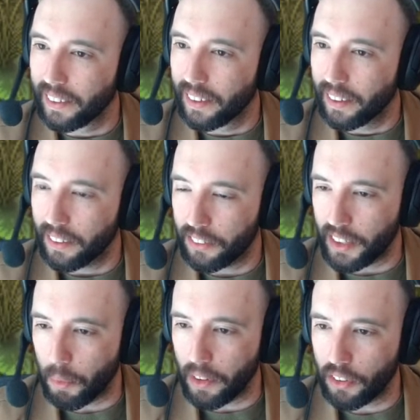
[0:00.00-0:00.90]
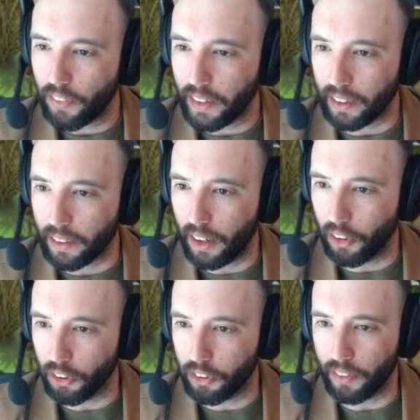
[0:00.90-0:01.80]
Let's see, I want to see if I can
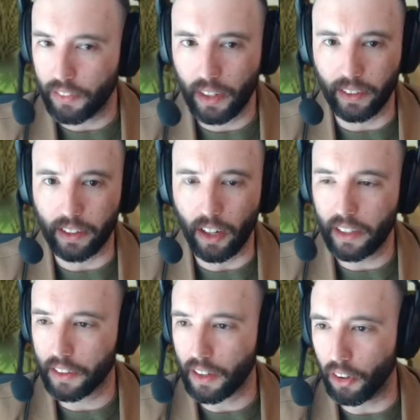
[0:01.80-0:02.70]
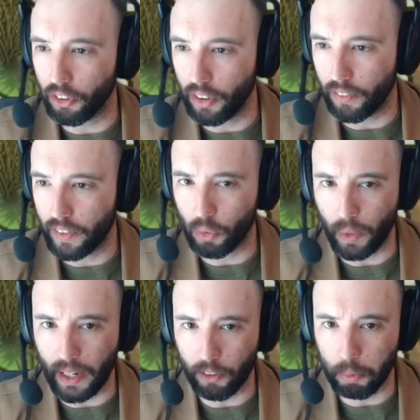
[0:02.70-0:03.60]
color shift. Here we go. I need to color shift these
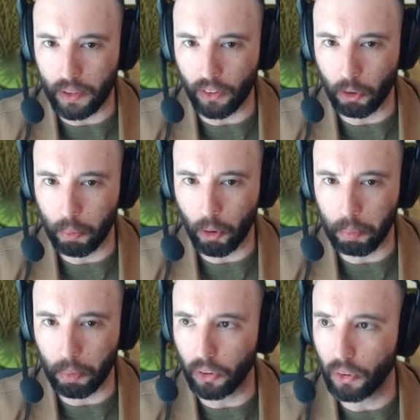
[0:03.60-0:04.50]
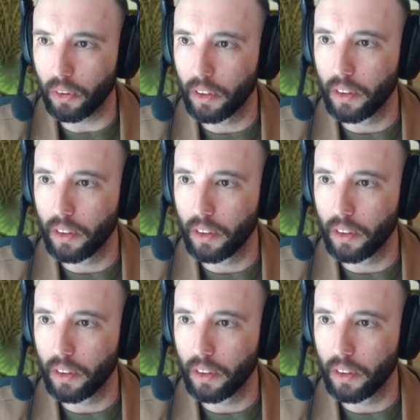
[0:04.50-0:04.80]
waves to be a little more blue.